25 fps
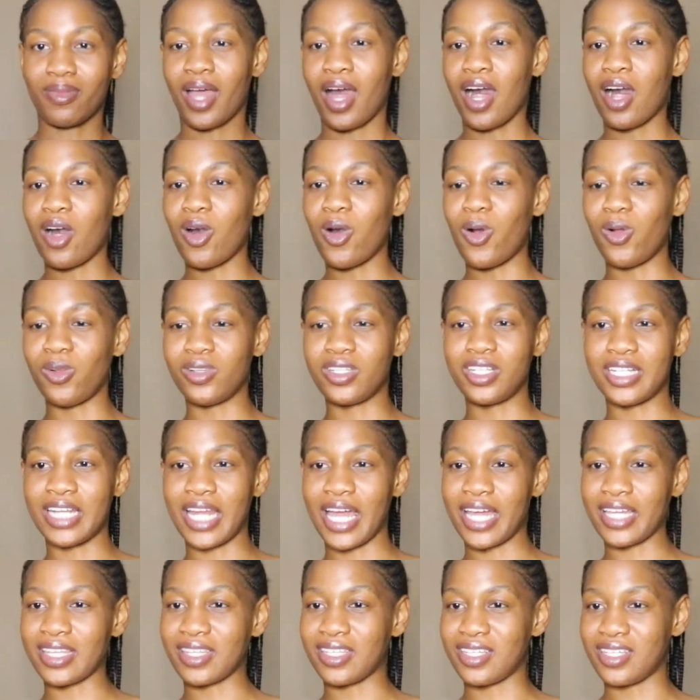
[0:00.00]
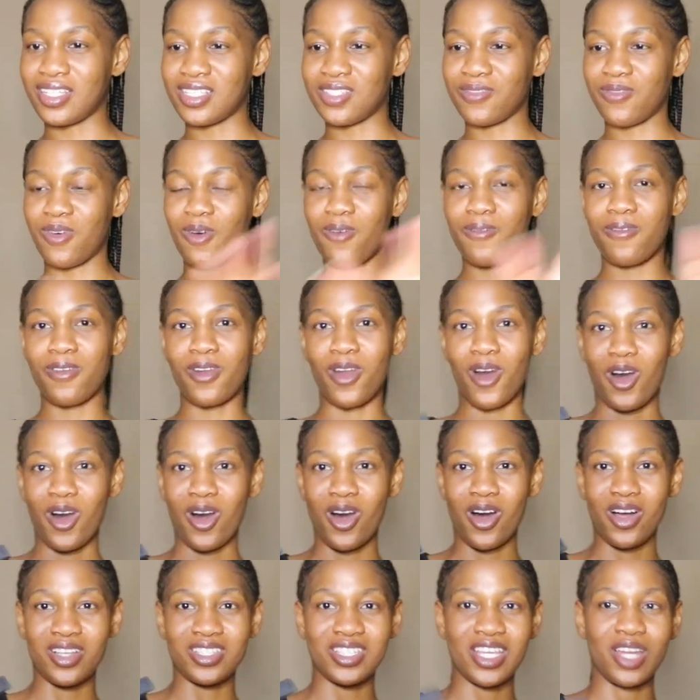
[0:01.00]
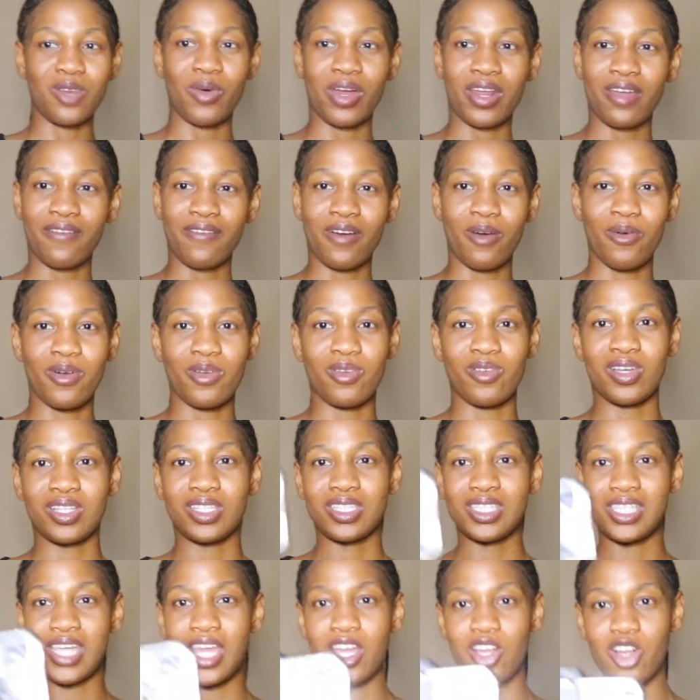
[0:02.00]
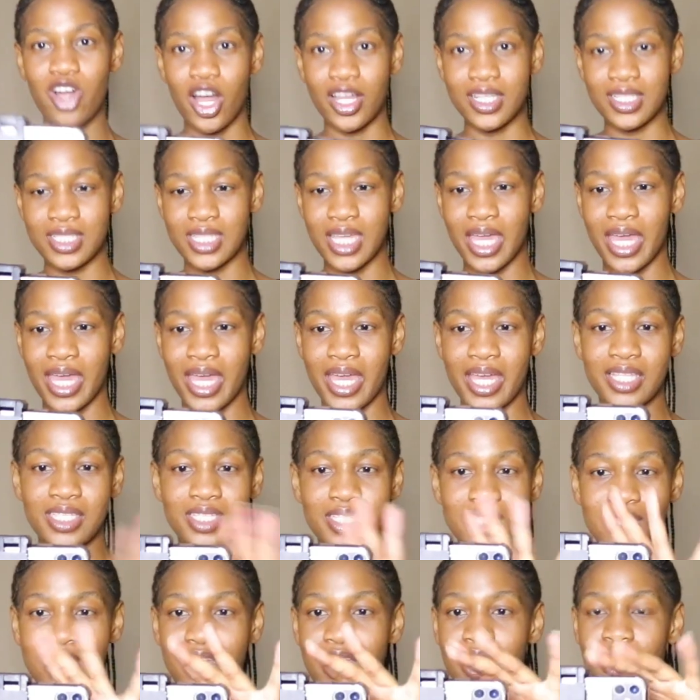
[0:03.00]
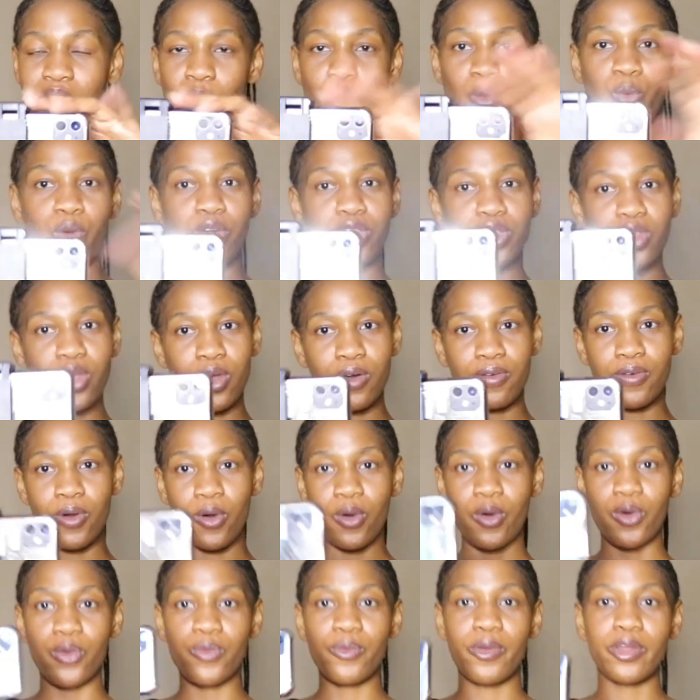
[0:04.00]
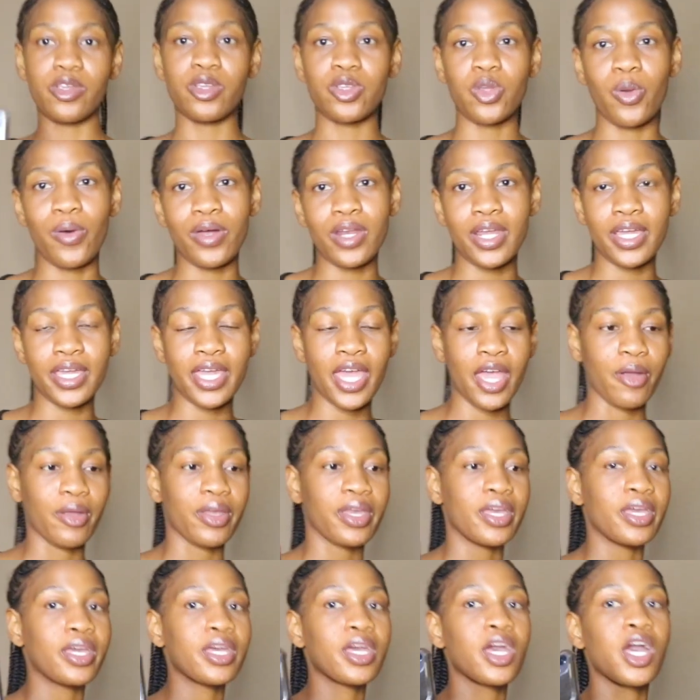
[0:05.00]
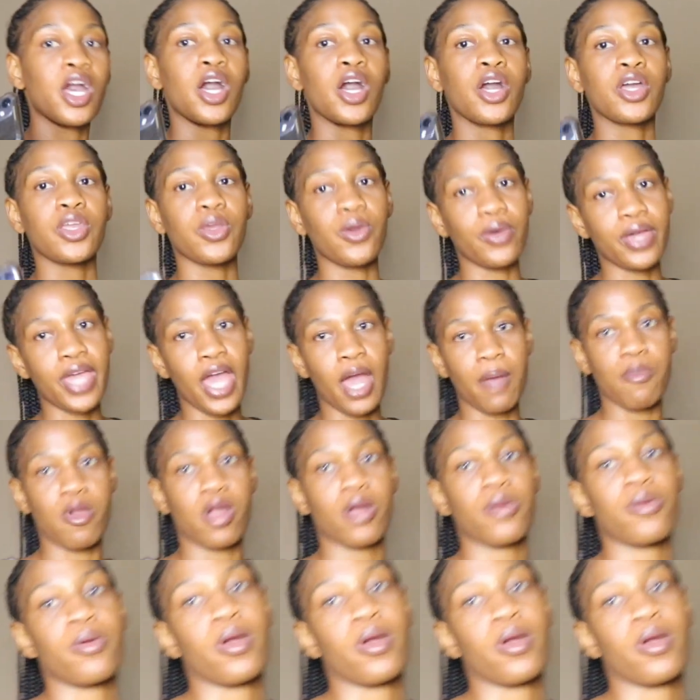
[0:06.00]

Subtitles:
Hold it like this for vlogs and whatever, when you want to take content with your phone, when you don't want to carry your camera